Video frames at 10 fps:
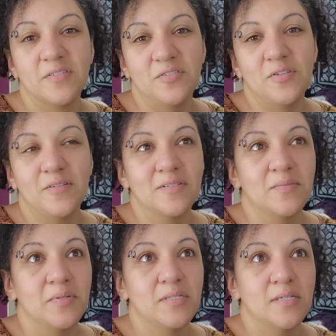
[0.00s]
you know it's going to
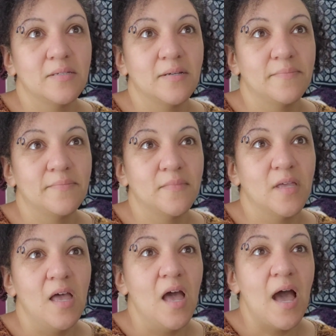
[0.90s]
be a tank top.
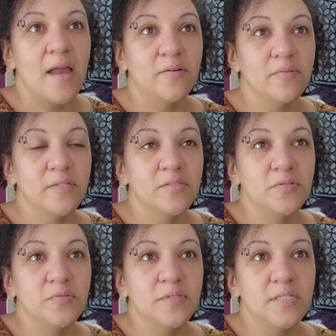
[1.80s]
I don't really
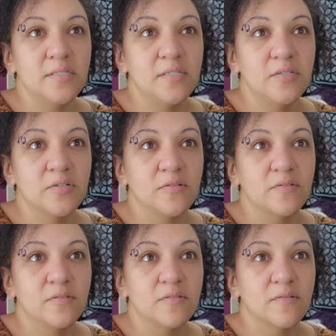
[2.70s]
do knitted
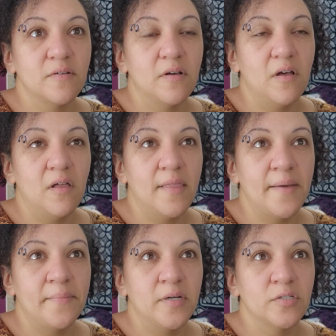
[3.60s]
t-shirts all
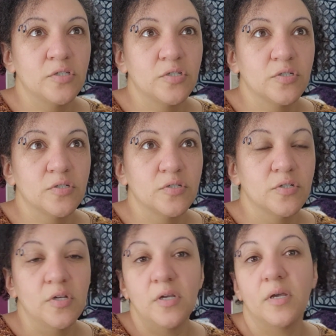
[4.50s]
that much,
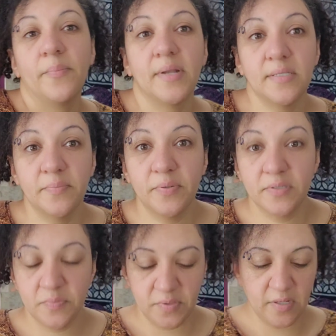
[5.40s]
but I did put
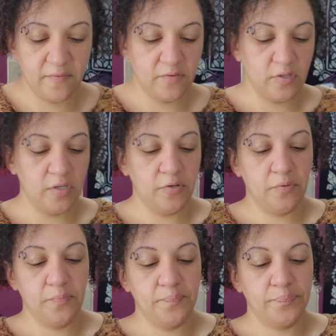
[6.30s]
some stuff in the queue.
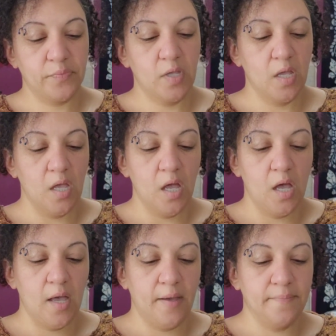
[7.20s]

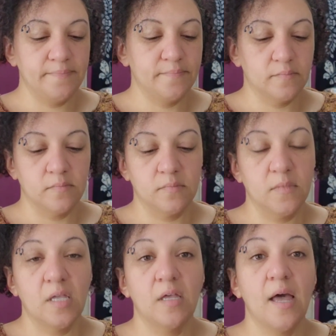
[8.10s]
How
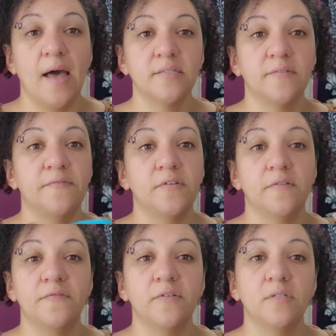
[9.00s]
does it feel? It
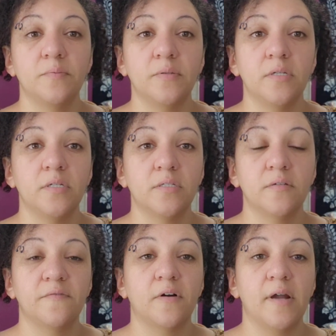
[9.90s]
feels pretty good so
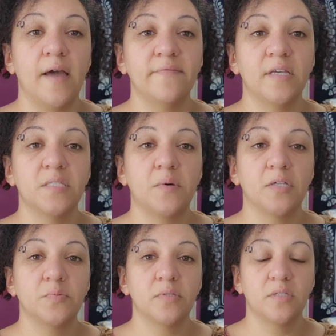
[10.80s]
far. I have not
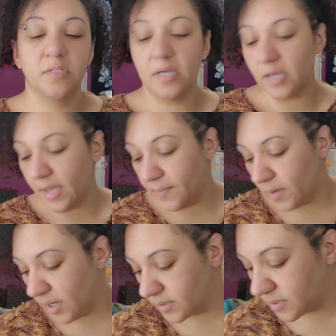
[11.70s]
swatched with this yet. I
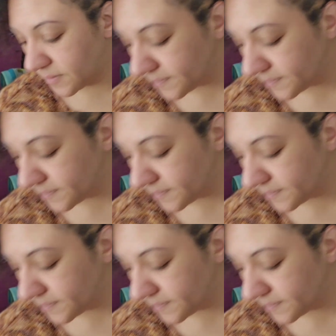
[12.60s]
bought